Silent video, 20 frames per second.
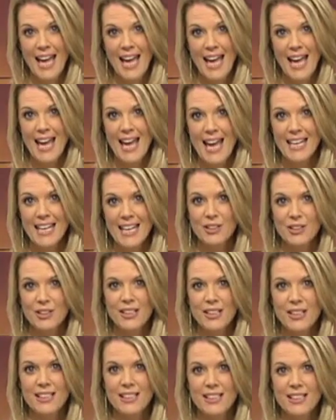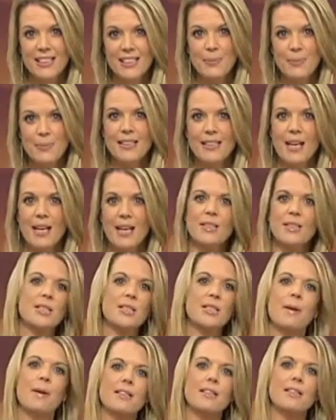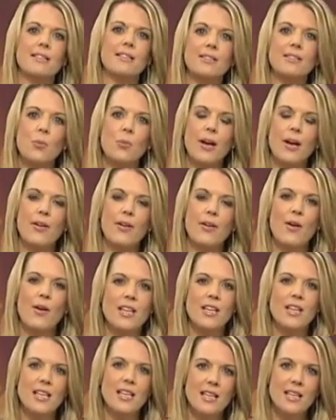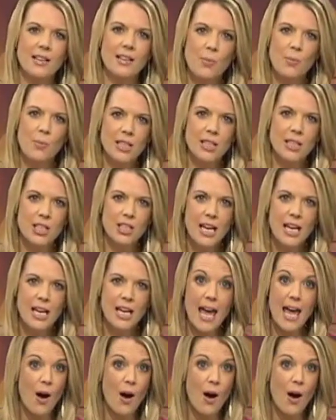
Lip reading: And entries to the Specsavers Spectacle Wearer of the Year competition are now